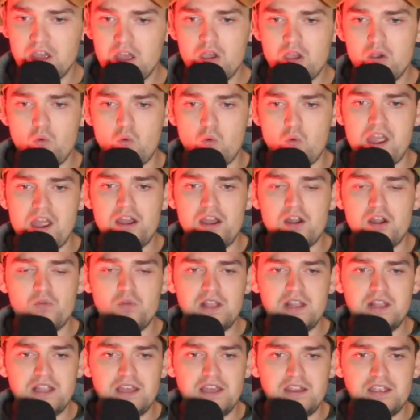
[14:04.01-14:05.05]
Why are we
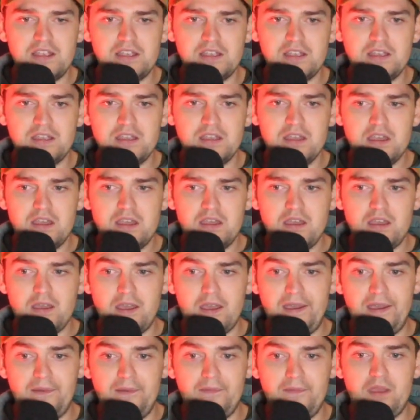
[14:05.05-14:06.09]
letting
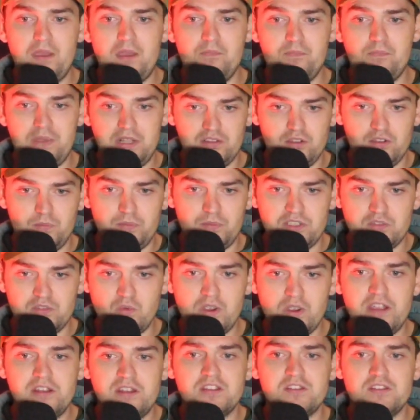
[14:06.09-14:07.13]
uh, him build up his
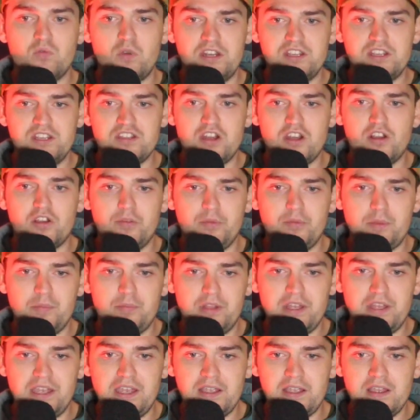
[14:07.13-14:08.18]
wages when he's not going to be
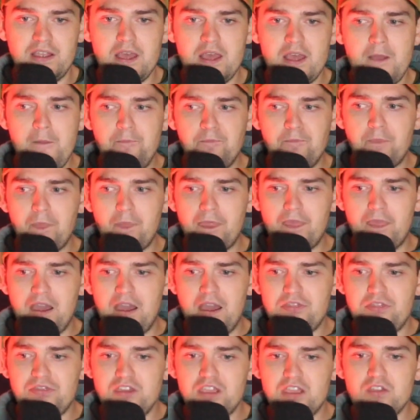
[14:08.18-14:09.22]
playing? I
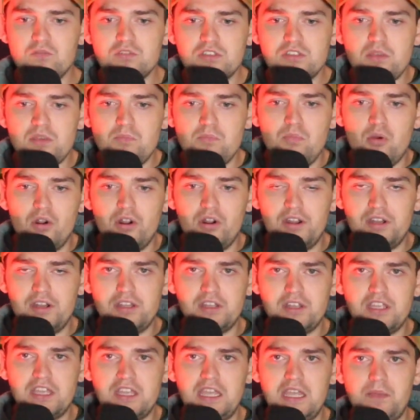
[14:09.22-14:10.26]
think it was important to
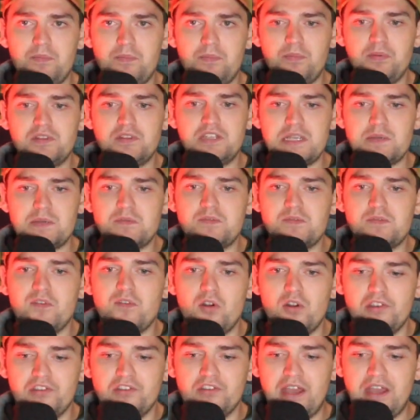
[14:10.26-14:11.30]
keep James
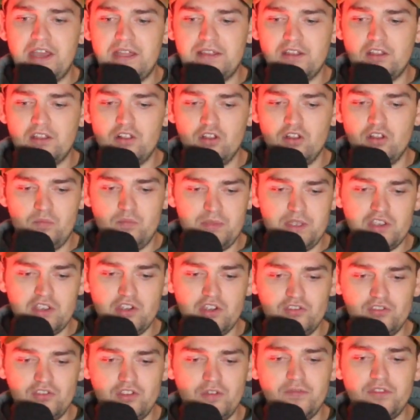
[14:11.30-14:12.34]
Forrest at the club
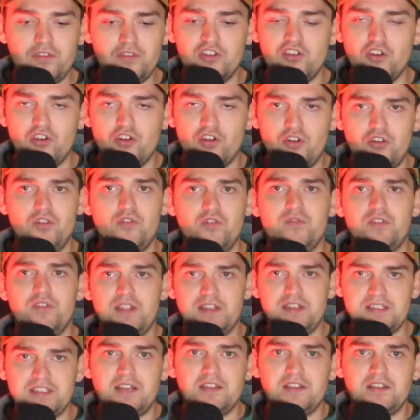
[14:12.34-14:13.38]
because of the turnover that
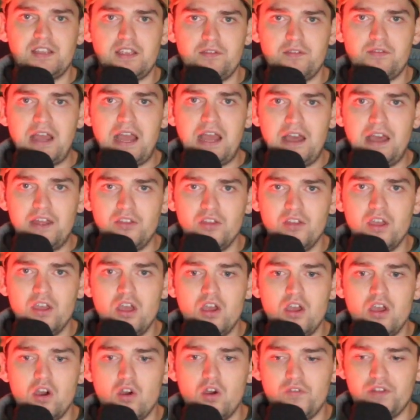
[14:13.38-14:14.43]
Celtic have had
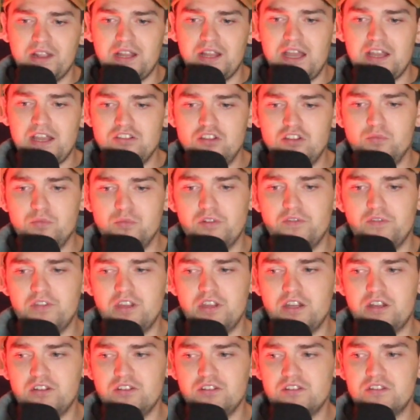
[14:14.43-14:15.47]
over the last number of
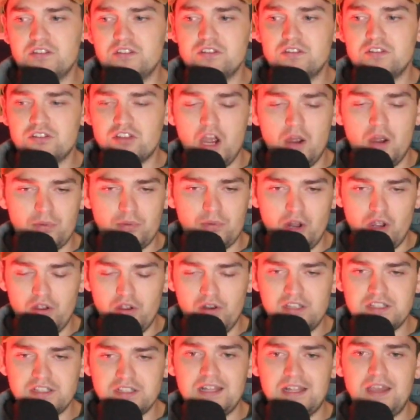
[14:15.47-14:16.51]
years. Scott Brown
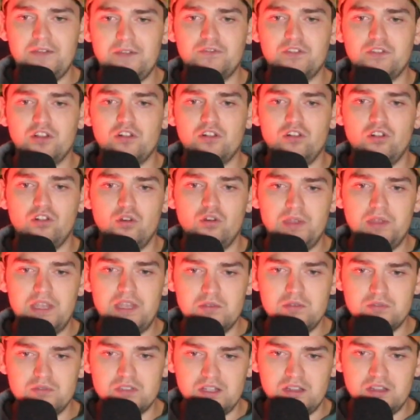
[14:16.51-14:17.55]
has left the club. He
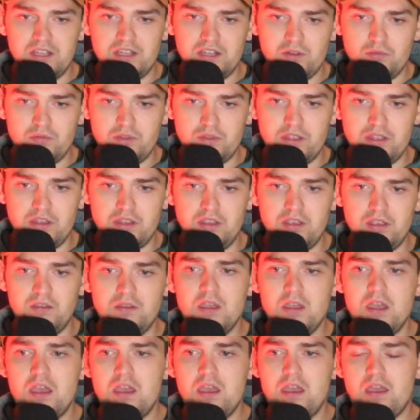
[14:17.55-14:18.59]
was a leader within it.
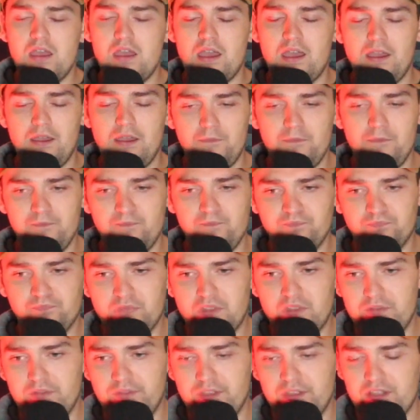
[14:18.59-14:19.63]
Um,
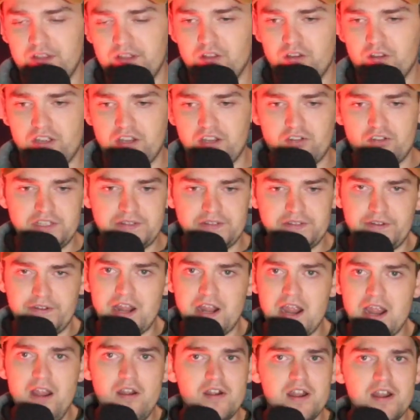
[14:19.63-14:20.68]
if you look at Chris
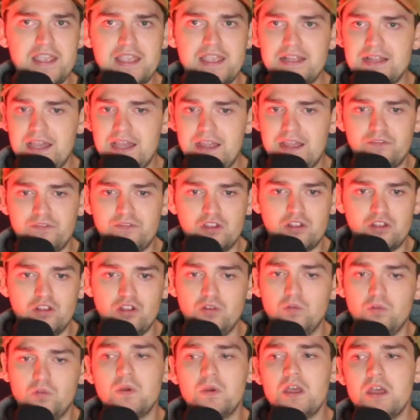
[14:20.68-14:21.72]
Ryer, he left the
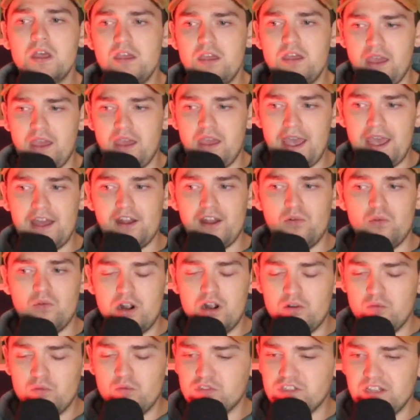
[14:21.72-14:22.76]
club. Edouard
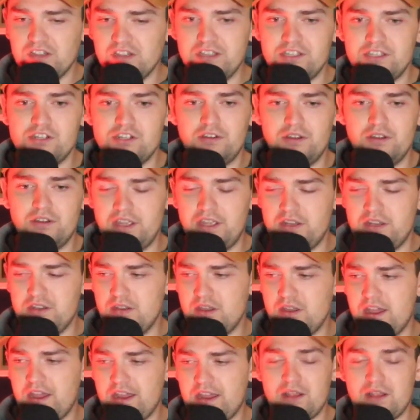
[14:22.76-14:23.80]
was a leader in
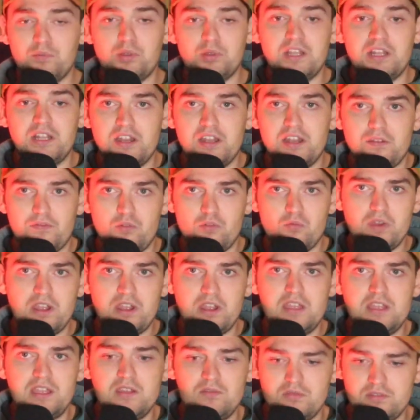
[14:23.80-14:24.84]
a completely different way.
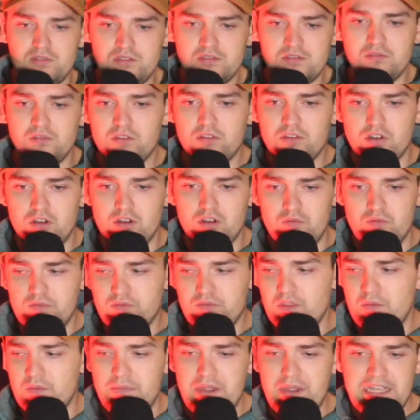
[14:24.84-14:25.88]
He was, you know, the
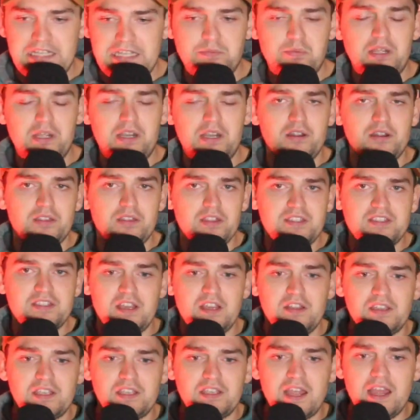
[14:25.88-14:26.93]
best player that
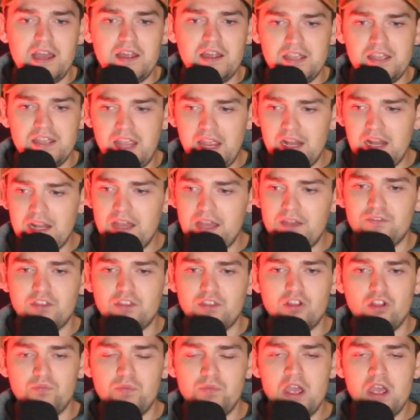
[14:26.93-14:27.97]
Celtic had. He left the
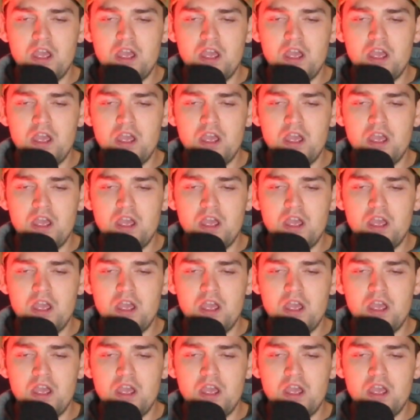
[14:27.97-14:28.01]
club.